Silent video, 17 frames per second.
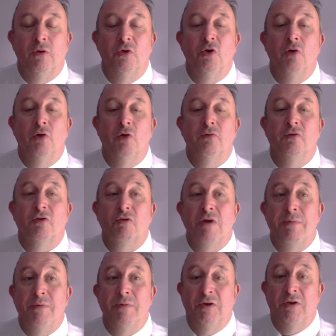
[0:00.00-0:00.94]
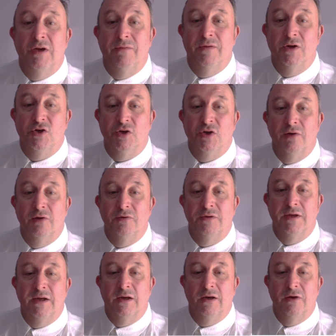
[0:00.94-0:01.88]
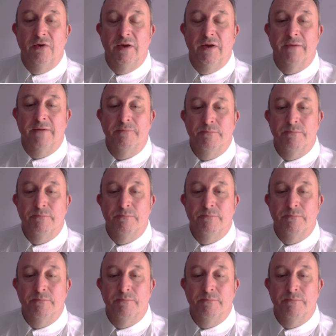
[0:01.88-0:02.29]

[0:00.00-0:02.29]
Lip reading: non-scripted TV shows, including